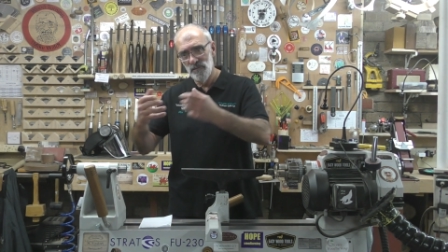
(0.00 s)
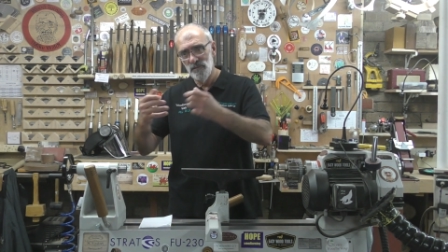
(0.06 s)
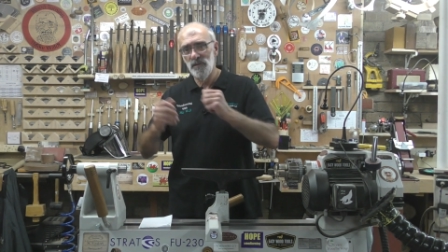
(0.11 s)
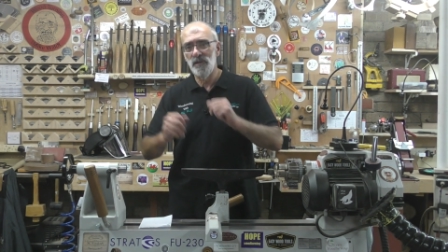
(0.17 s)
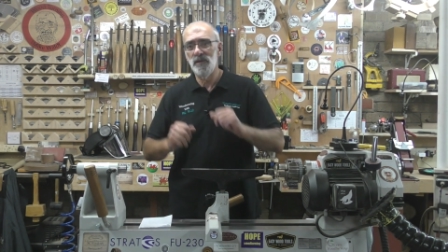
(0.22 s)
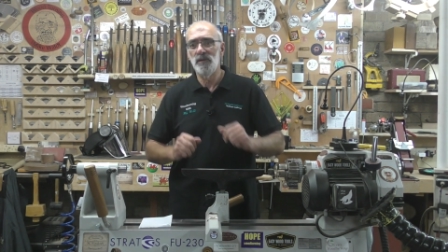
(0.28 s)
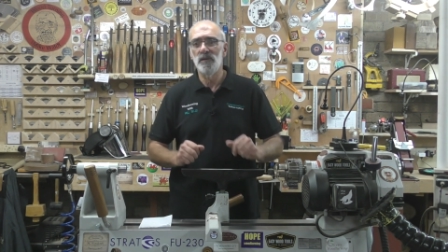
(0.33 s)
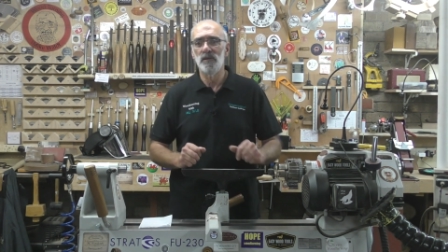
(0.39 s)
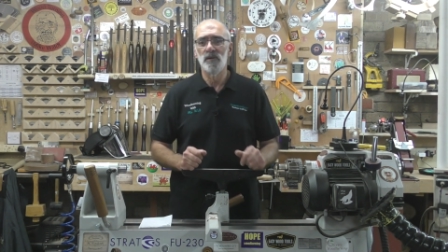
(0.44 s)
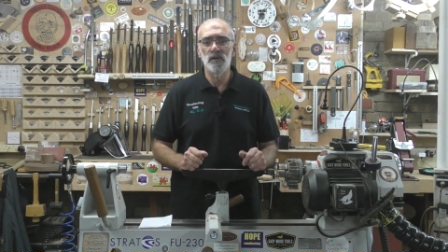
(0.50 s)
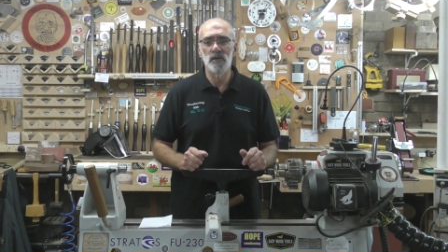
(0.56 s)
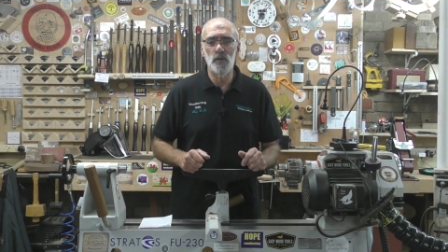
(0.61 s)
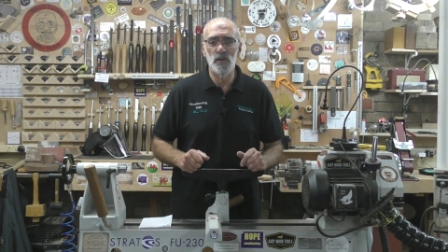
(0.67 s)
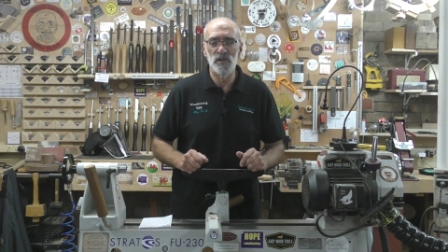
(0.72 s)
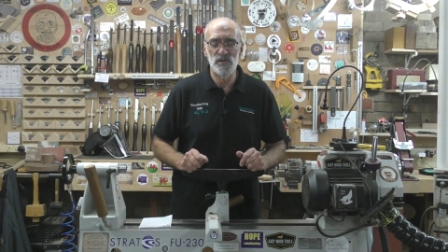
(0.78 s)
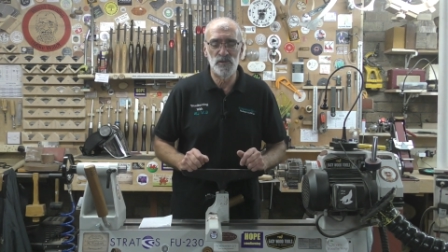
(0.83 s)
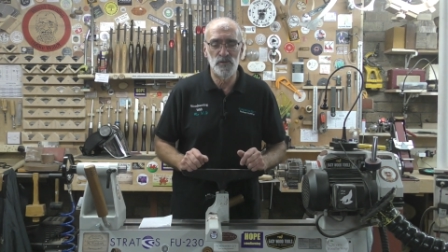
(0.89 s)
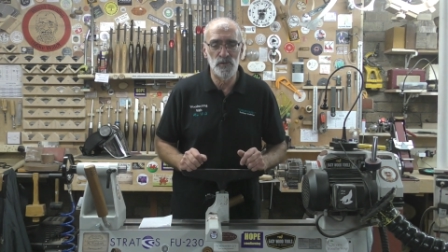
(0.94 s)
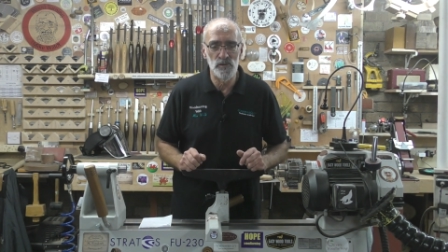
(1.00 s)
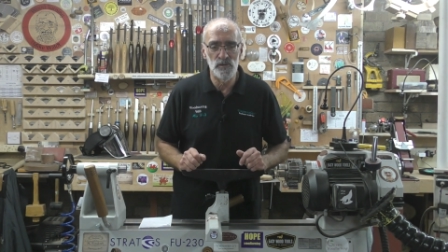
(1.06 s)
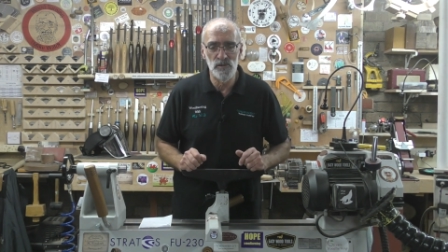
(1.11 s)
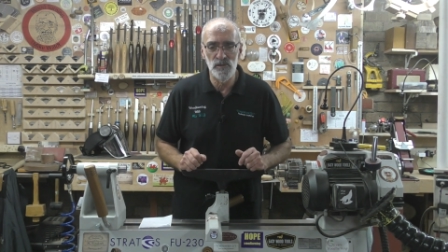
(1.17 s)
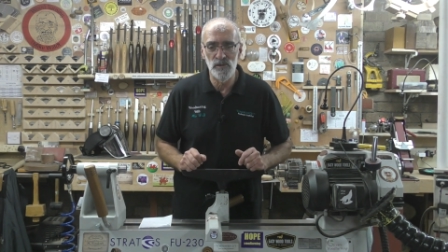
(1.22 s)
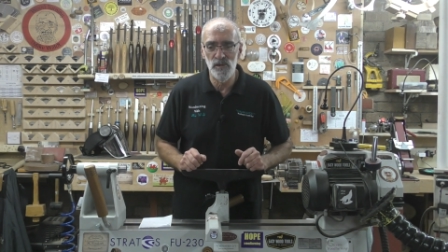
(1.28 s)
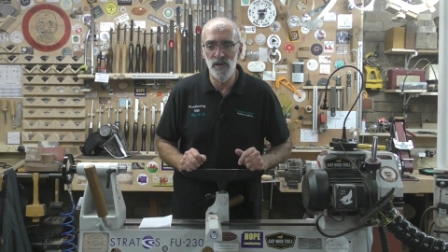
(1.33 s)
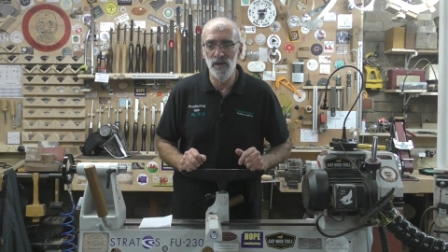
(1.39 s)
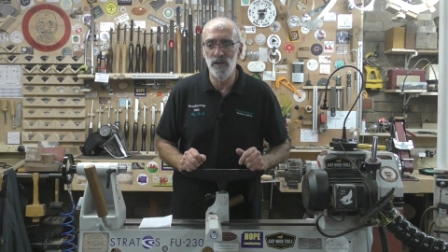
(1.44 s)
the
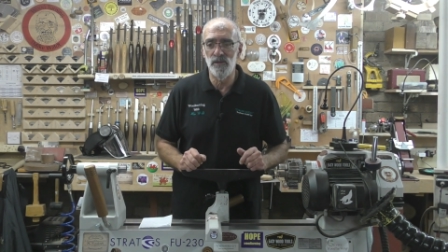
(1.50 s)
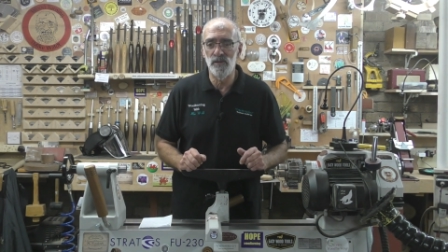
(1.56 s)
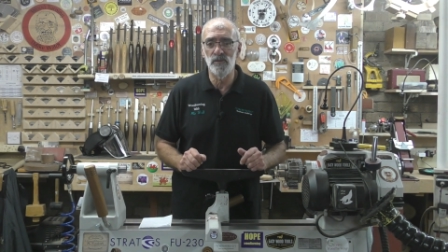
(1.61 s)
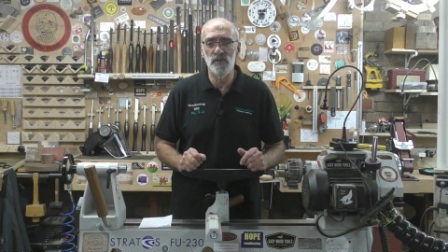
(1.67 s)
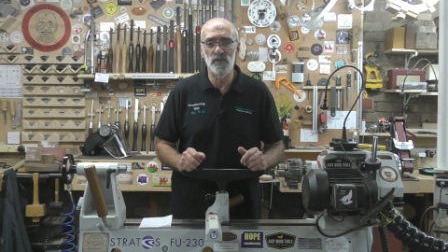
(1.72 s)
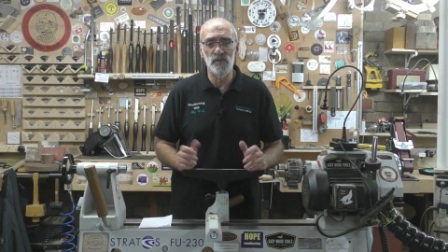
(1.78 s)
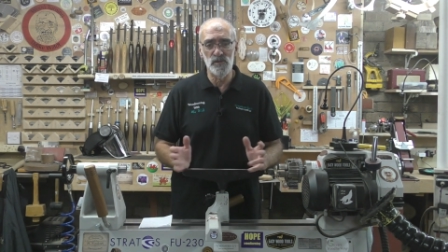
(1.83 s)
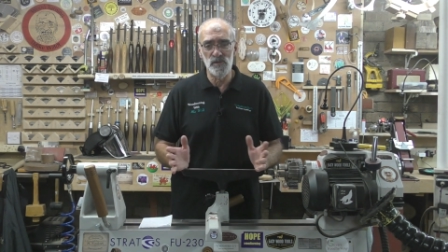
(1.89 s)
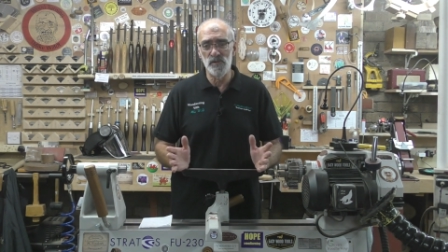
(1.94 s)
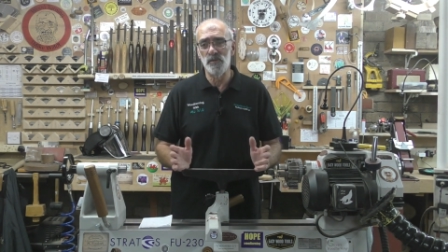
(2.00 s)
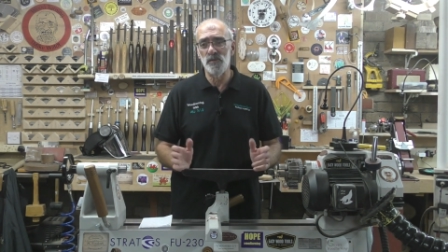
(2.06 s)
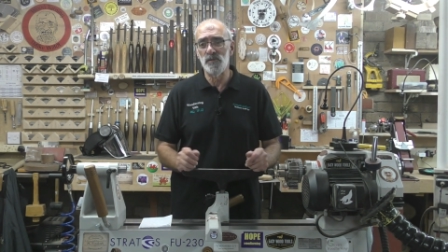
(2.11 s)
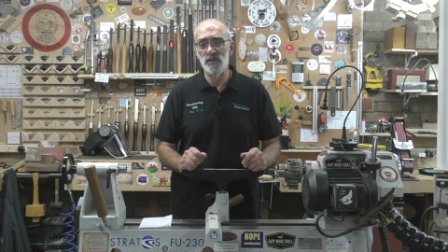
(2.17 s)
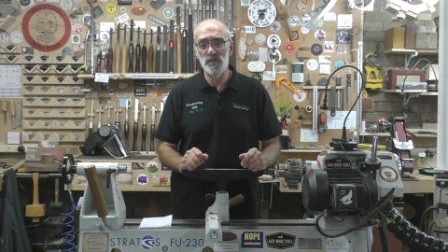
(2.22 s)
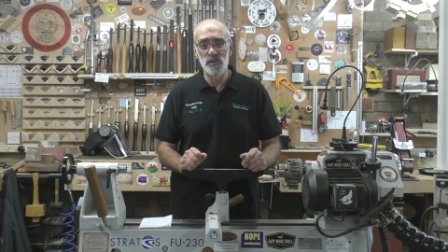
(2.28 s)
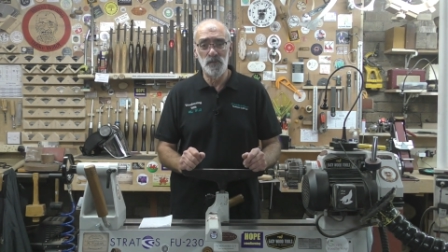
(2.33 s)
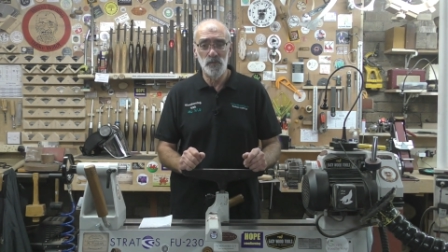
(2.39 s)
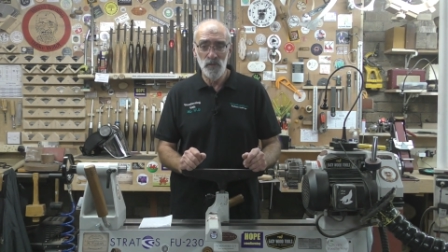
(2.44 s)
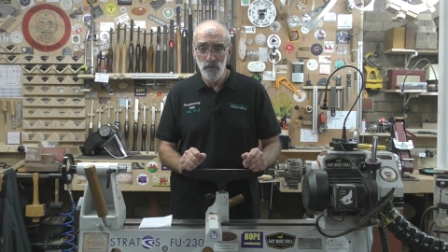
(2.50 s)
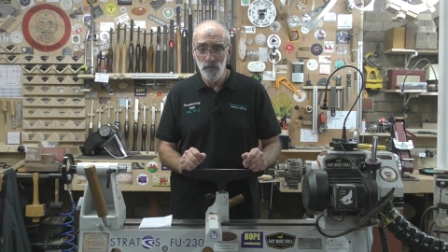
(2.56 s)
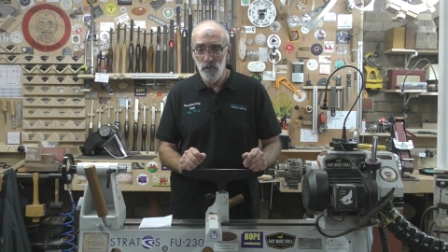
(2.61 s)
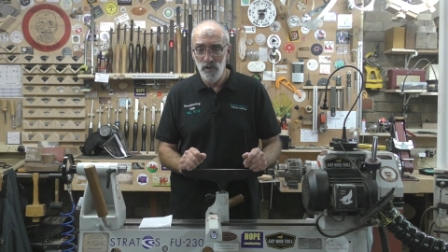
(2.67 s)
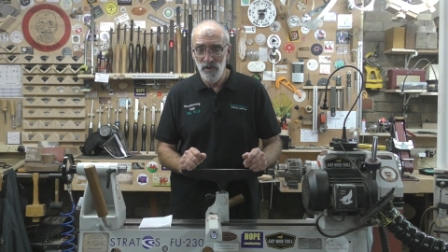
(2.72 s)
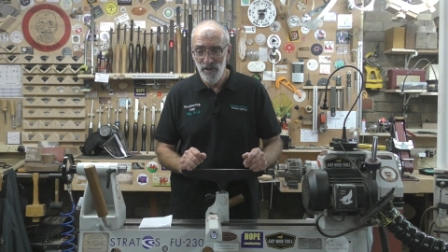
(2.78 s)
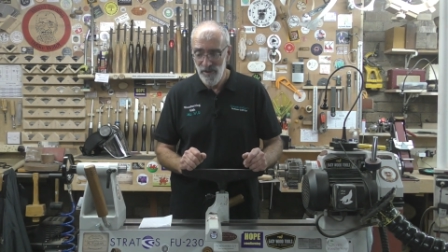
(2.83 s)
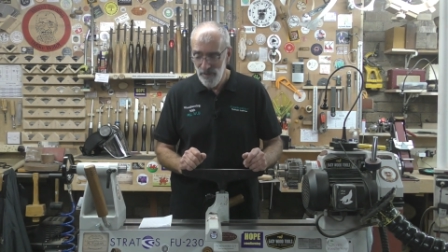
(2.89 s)
questions and the concerns that people